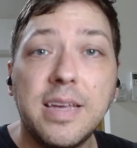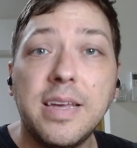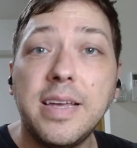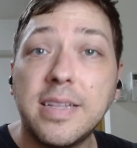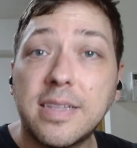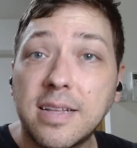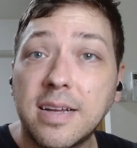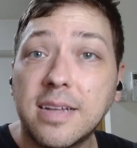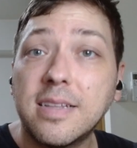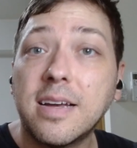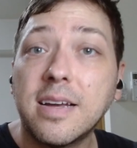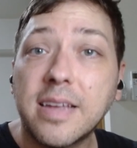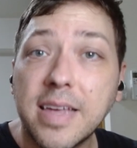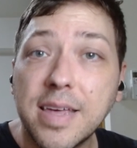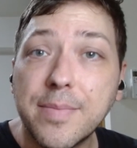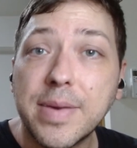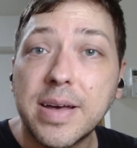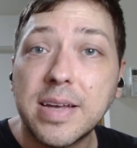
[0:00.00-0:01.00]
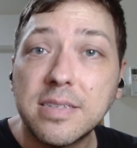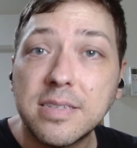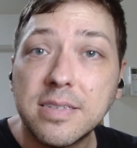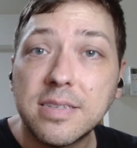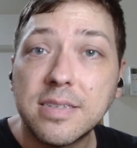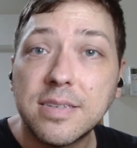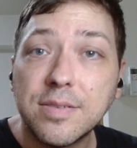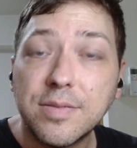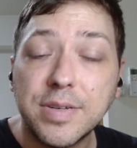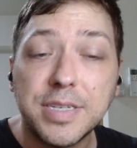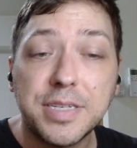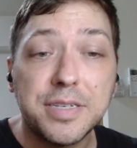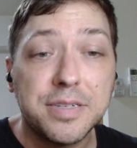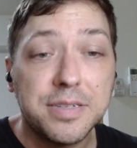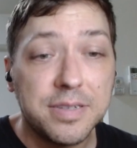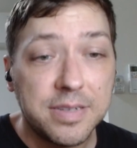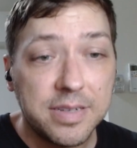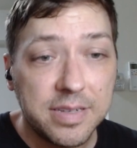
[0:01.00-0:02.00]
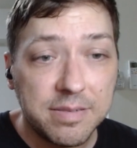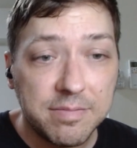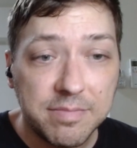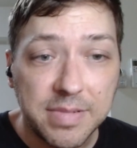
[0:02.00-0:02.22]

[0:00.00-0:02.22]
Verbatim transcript: itadakimasu, which